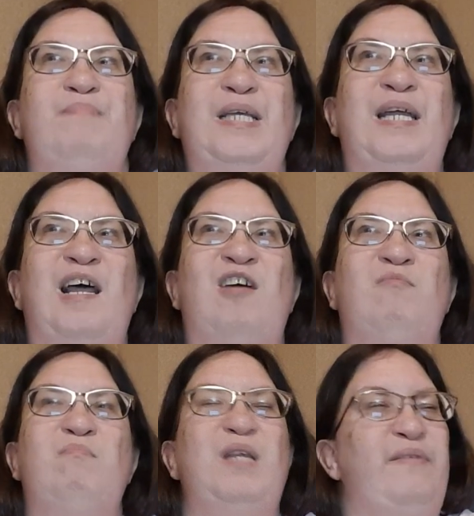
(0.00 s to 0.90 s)

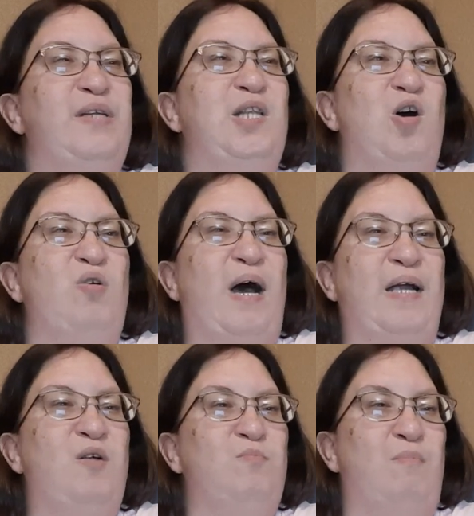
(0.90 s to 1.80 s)
even though
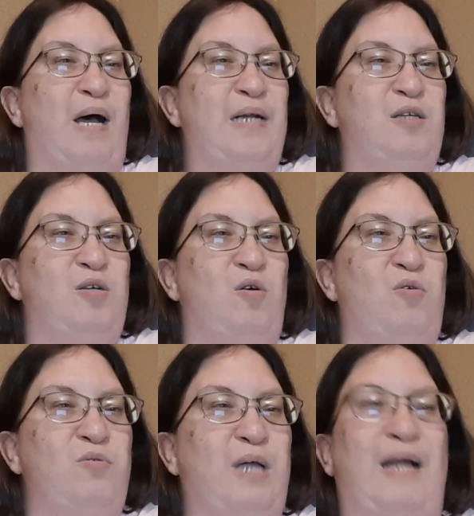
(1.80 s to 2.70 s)
I don't mind the cold,